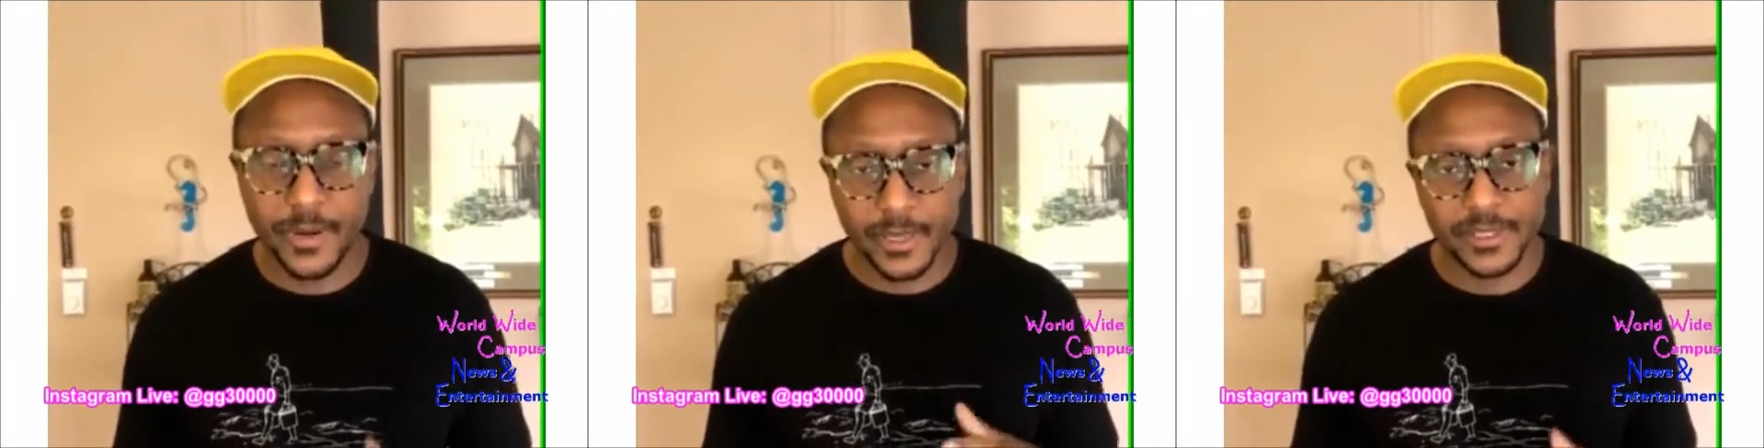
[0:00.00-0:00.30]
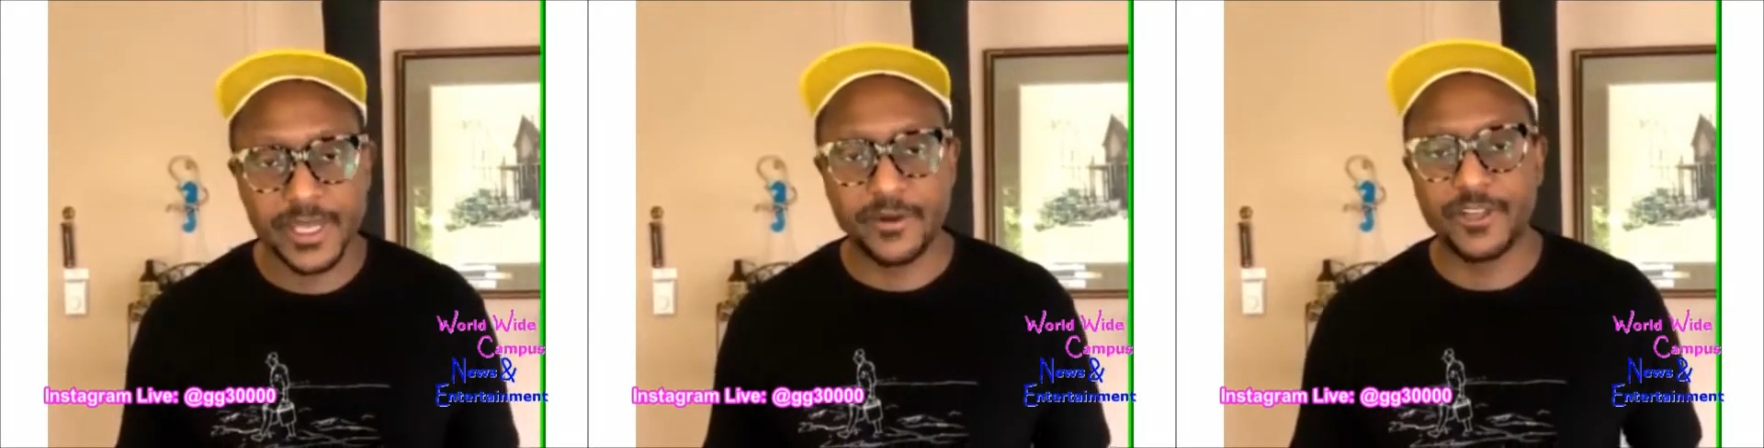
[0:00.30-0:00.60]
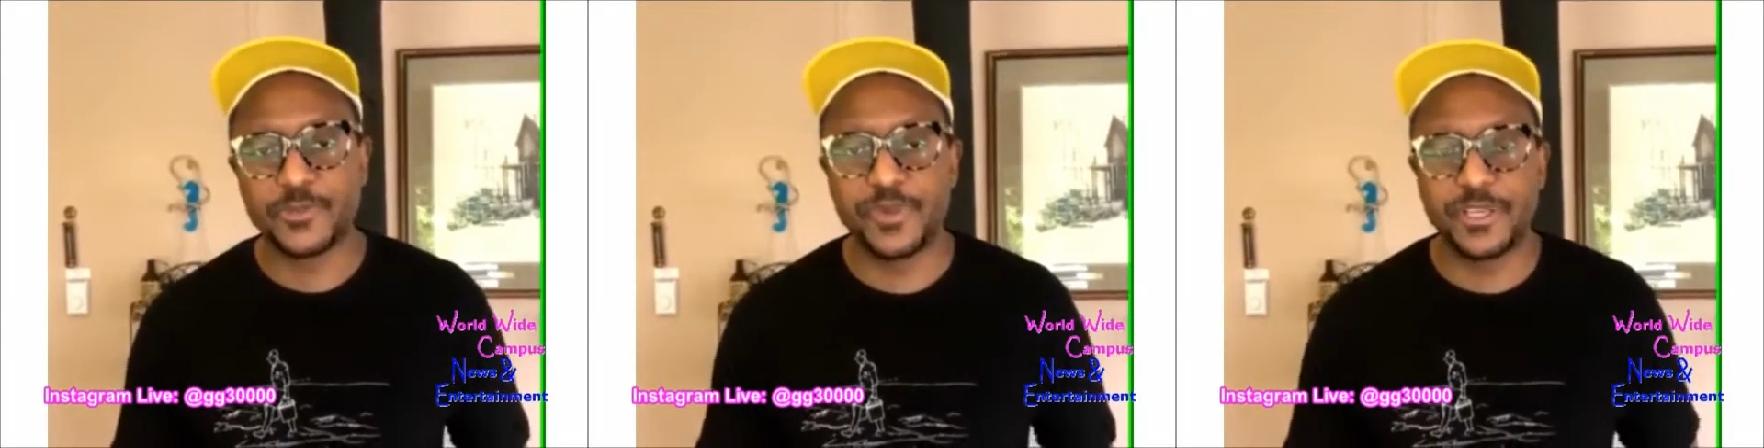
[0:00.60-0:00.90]
a recipe
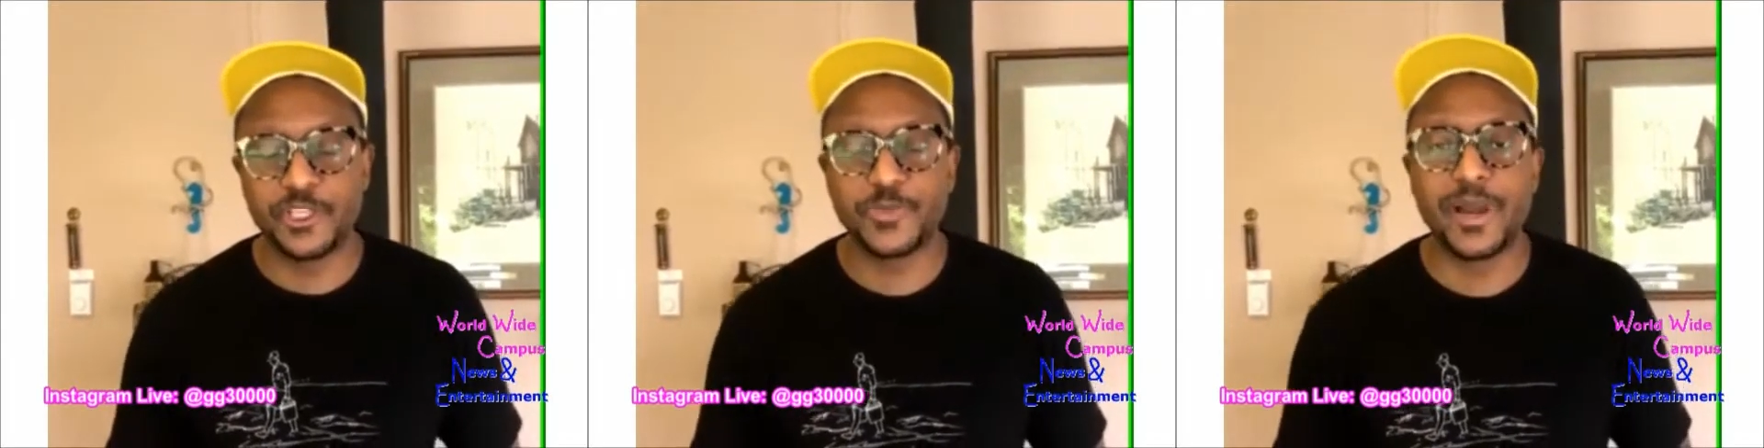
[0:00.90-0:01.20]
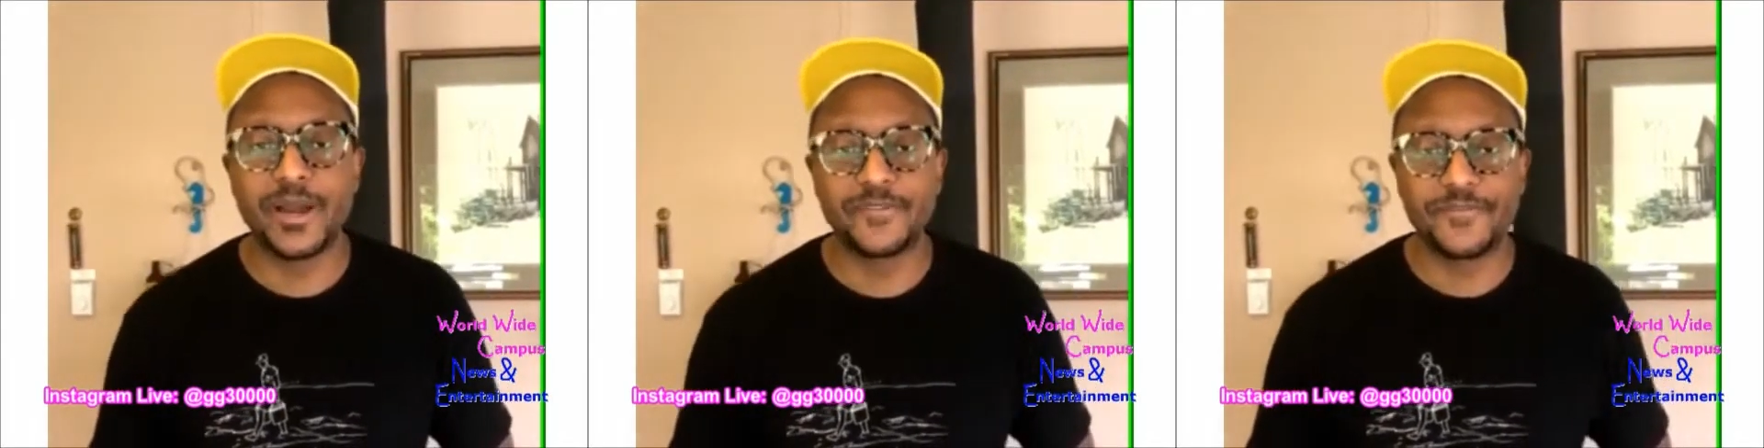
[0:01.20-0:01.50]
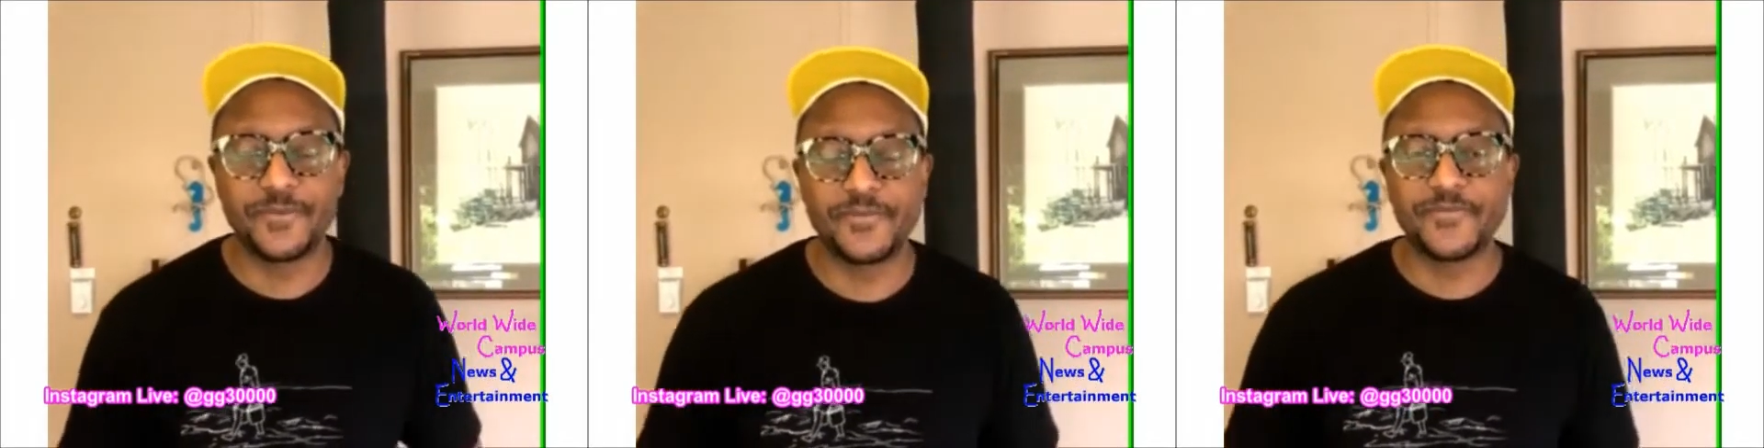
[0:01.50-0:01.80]
inspired
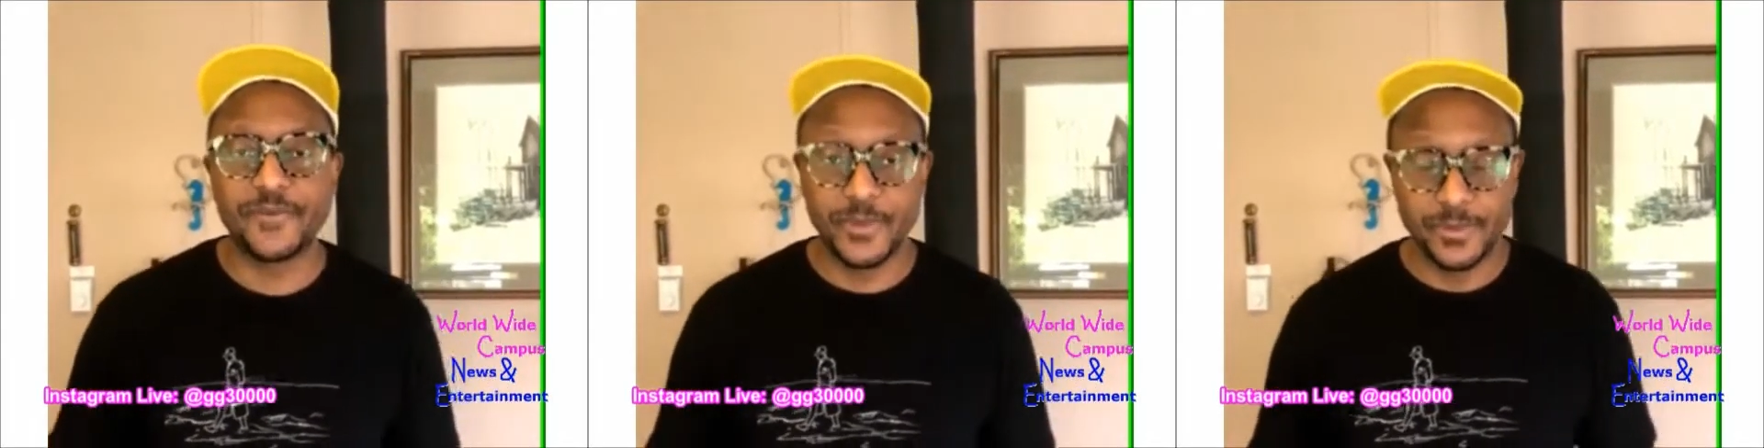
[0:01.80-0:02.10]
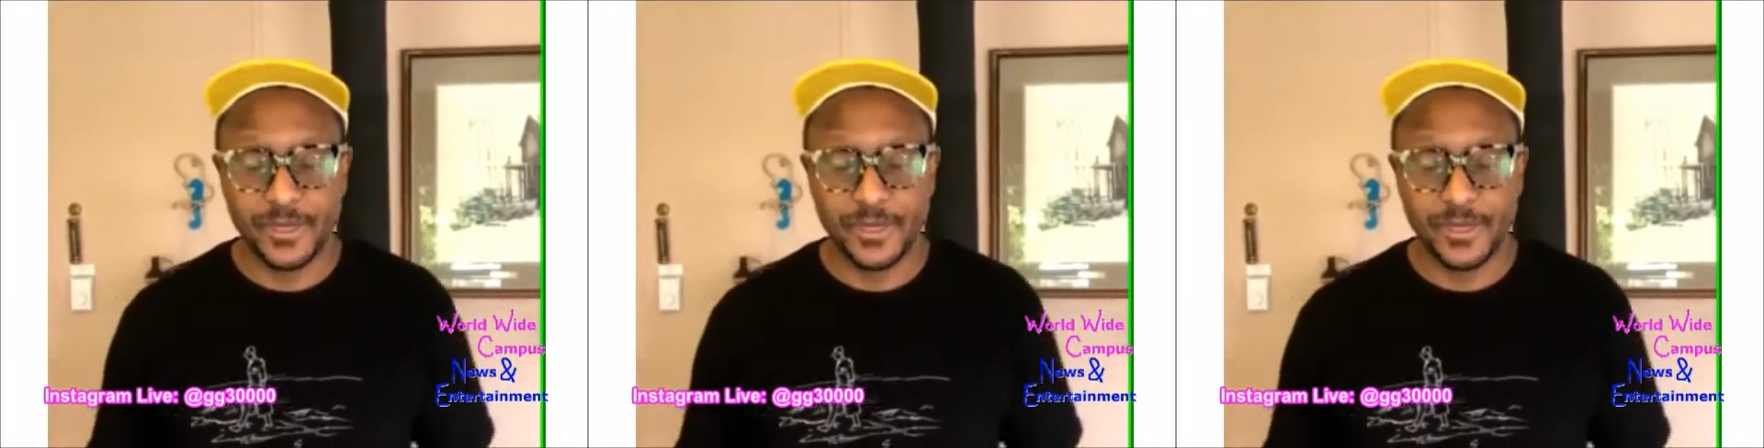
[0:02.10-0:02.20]
from the book.